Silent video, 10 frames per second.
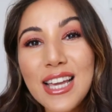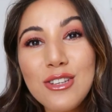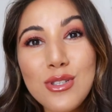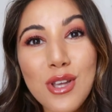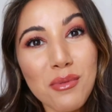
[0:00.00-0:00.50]

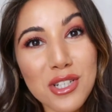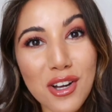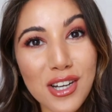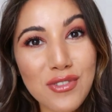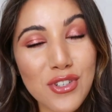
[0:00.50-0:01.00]
Thank you so much,
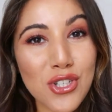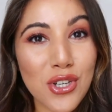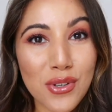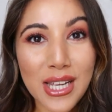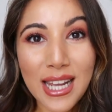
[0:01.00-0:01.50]
guys, for
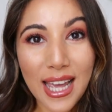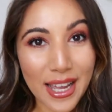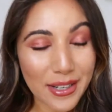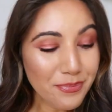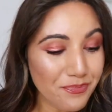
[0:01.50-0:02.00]
tuning
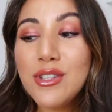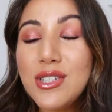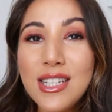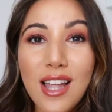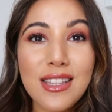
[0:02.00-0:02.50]
in. If you
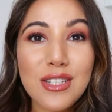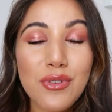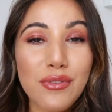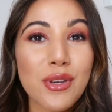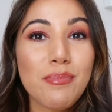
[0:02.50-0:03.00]
did like this
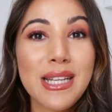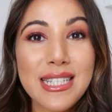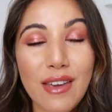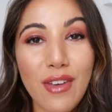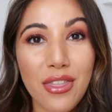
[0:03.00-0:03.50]
review,
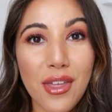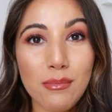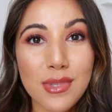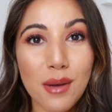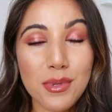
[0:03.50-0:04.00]
please give it a
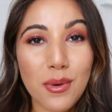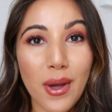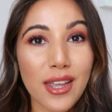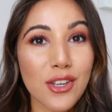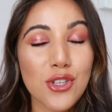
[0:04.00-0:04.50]
thumbs up so
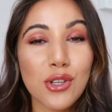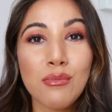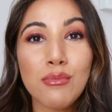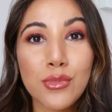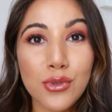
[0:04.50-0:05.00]
I can
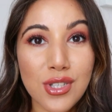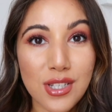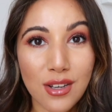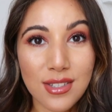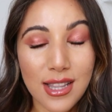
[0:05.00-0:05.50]
do more
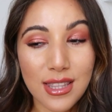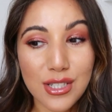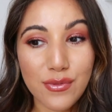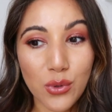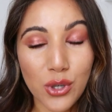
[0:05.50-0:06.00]
styles like
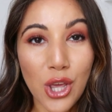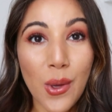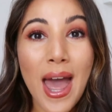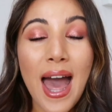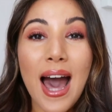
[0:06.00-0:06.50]
this for you.